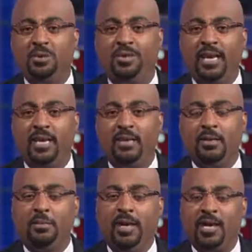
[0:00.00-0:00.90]
you think
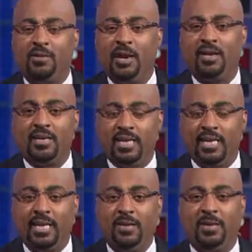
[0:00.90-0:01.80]
being around
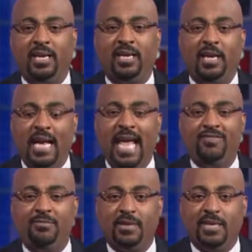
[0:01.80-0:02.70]
Akeem and
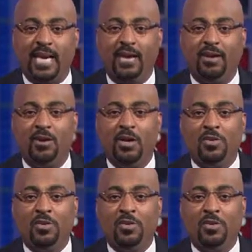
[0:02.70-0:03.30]
having Mikal,